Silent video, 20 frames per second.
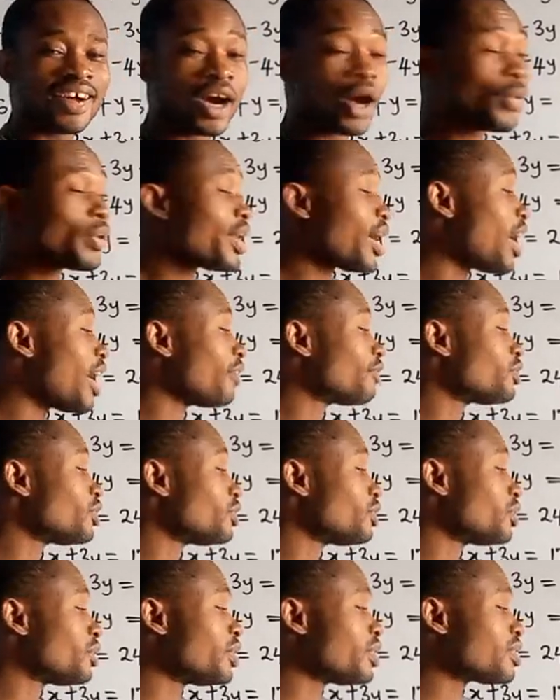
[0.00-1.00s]
All we now have to
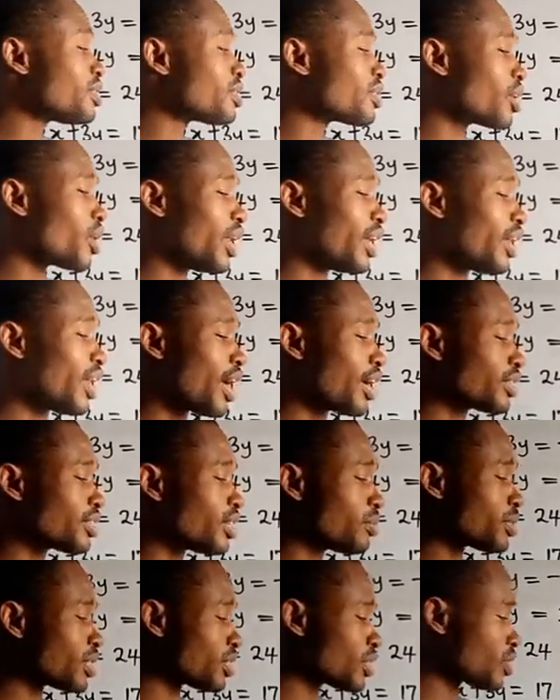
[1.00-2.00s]
do is collect like
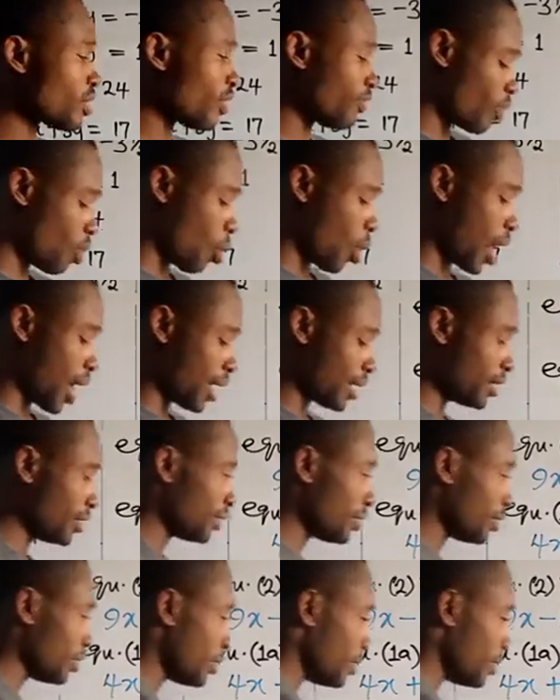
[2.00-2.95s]
terms and solve for y.